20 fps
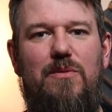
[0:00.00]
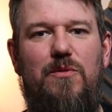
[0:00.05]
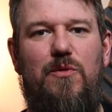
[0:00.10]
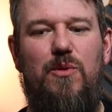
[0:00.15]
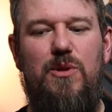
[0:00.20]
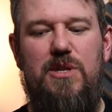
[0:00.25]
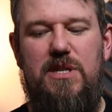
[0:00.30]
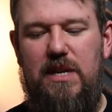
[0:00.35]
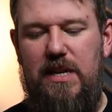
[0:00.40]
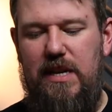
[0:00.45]

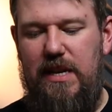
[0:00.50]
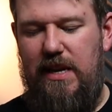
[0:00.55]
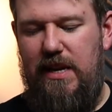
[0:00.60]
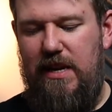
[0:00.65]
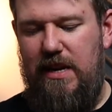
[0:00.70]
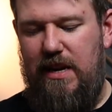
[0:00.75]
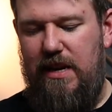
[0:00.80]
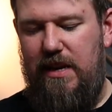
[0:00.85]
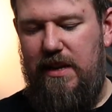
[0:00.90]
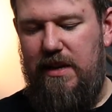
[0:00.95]

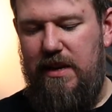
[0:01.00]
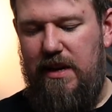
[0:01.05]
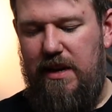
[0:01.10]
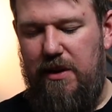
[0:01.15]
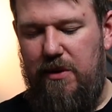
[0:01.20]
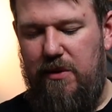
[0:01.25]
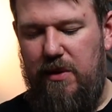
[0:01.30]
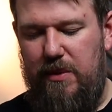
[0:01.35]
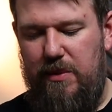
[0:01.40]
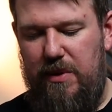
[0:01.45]
unfortunately, I
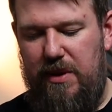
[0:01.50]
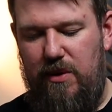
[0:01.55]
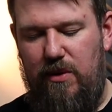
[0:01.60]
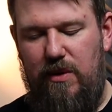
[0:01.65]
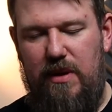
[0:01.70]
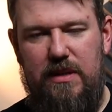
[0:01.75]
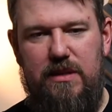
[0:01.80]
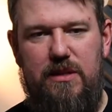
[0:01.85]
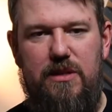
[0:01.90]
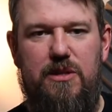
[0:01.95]
agree with
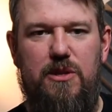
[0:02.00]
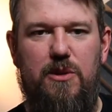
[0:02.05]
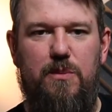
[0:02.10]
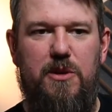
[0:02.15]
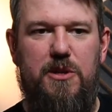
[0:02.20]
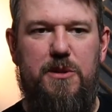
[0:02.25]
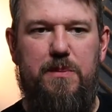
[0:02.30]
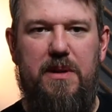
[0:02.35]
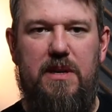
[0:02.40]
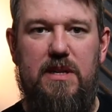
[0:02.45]
your answer so
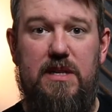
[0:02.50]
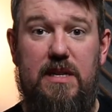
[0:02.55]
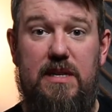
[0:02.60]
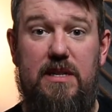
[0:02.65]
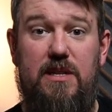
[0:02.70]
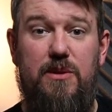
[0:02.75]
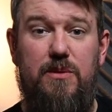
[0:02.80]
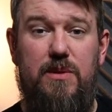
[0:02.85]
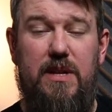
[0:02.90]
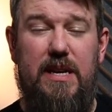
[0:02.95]
much because I
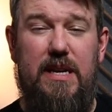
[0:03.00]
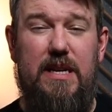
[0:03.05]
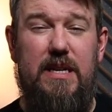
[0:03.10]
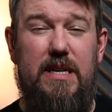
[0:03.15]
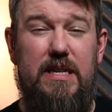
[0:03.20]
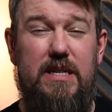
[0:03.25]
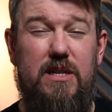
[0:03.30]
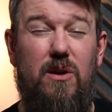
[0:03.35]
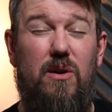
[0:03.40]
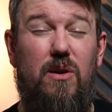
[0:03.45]
do think
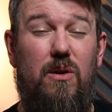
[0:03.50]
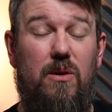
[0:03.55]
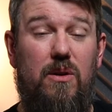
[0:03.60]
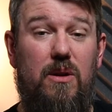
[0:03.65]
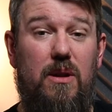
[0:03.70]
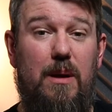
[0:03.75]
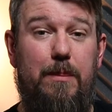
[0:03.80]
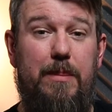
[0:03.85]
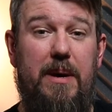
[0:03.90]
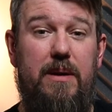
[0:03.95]
it is
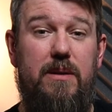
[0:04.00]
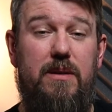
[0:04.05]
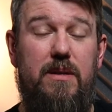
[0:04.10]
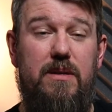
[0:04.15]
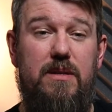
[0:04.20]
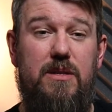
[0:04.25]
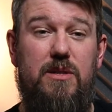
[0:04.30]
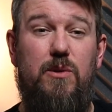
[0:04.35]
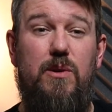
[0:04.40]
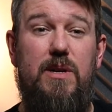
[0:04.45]
all about
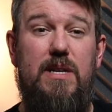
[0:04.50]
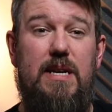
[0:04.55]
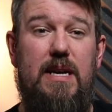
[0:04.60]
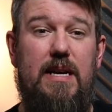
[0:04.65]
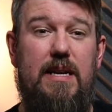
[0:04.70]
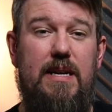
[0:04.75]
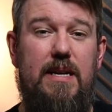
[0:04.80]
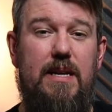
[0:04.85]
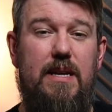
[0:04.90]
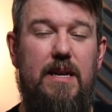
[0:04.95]

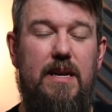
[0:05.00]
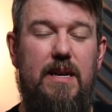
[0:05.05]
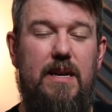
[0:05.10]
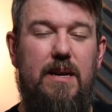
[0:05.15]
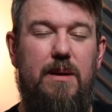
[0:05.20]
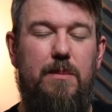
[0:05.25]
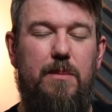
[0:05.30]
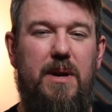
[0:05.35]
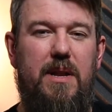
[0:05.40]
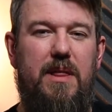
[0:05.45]
storytelling.
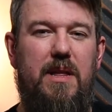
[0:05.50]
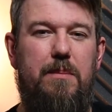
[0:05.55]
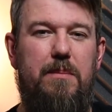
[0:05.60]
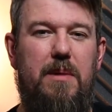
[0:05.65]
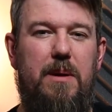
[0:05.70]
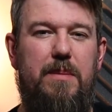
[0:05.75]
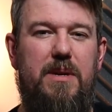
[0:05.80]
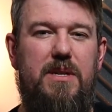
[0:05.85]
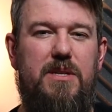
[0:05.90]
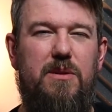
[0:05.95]
But I think
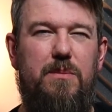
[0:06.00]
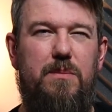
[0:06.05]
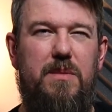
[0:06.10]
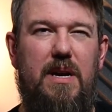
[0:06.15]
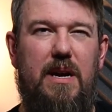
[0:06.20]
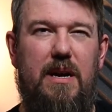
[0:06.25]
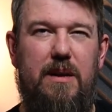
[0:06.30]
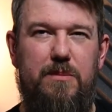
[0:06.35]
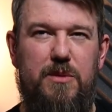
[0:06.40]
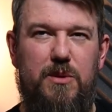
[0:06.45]
maybe
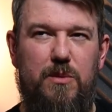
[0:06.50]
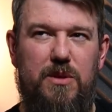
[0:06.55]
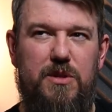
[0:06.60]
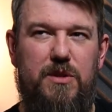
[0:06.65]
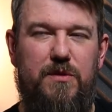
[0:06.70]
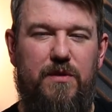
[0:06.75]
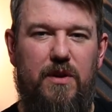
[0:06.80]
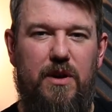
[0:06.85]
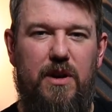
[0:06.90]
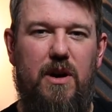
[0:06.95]
sometimes
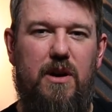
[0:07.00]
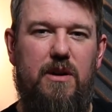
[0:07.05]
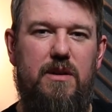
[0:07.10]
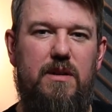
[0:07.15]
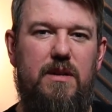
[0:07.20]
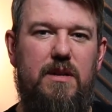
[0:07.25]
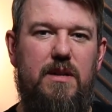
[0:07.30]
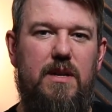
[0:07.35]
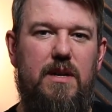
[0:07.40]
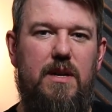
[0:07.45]
what's
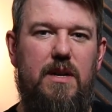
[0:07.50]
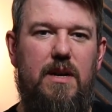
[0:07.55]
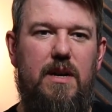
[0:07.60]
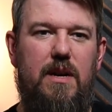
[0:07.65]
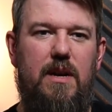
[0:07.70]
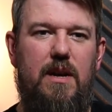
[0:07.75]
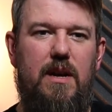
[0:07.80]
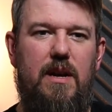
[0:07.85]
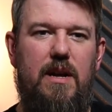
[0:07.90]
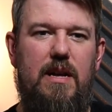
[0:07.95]
forgotten
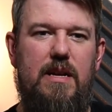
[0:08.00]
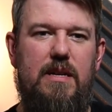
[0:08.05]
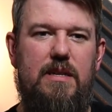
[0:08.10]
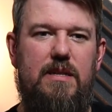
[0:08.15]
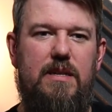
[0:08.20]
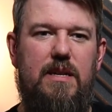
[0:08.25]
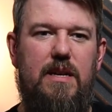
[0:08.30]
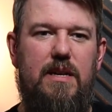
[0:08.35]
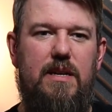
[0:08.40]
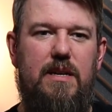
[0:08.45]

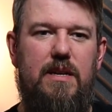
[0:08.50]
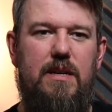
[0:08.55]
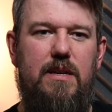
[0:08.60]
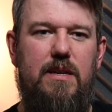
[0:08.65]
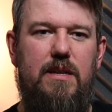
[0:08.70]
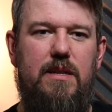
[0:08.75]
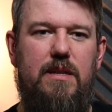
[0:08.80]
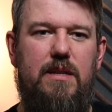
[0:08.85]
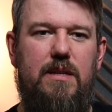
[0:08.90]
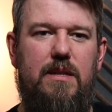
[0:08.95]
is that
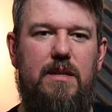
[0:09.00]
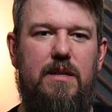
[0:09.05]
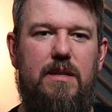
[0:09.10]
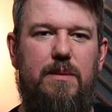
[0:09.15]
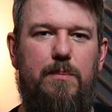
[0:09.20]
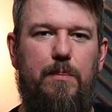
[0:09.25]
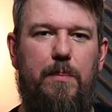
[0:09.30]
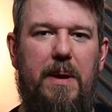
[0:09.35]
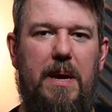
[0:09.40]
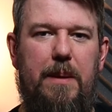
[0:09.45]

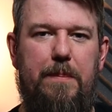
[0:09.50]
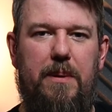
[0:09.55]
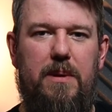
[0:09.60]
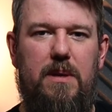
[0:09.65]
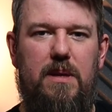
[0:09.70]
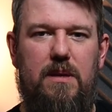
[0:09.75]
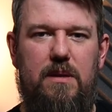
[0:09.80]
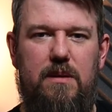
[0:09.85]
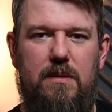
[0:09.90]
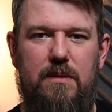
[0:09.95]

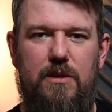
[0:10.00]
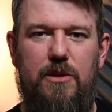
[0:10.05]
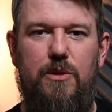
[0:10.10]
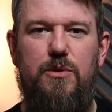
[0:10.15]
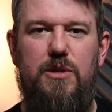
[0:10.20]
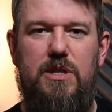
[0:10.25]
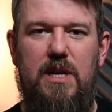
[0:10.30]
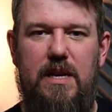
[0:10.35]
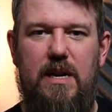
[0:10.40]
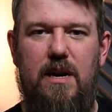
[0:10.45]
people
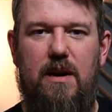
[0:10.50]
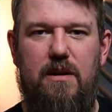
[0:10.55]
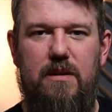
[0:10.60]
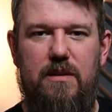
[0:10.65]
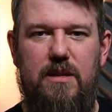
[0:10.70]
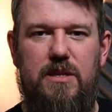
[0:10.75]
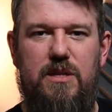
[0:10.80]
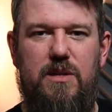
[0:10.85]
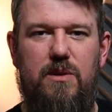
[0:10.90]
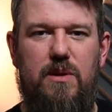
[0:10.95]
usually
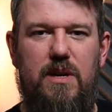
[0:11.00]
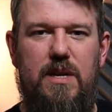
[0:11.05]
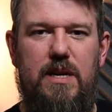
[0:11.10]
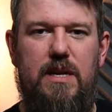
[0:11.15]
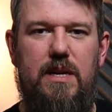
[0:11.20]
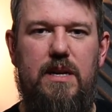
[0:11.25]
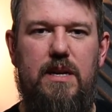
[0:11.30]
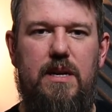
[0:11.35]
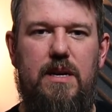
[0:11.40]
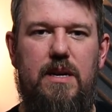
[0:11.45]
are the
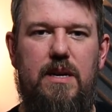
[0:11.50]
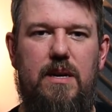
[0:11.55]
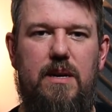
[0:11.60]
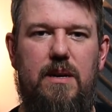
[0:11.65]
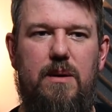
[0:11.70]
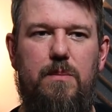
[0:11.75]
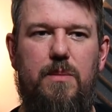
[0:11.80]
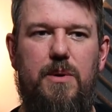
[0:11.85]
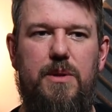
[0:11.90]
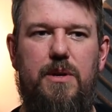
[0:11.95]
story,
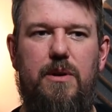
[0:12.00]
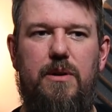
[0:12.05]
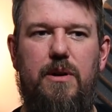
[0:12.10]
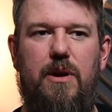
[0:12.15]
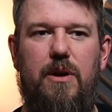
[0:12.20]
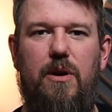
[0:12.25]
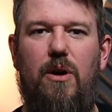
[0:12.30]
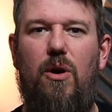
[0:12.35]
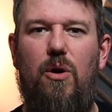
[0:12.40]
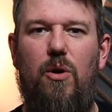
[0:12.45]
but they're
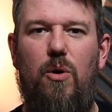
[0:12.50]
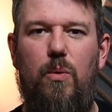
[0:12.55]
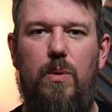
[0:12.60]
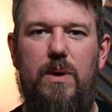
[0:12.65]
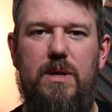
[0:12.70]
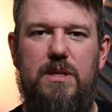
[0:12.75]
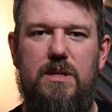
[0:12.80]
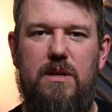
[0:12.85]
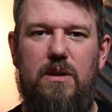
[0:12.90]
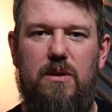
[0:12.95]
not
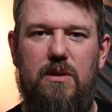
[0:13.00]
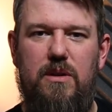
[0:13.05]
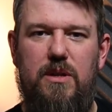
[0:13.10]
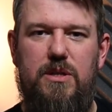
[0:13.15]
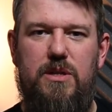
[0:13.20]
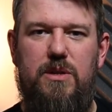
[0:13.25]
always all the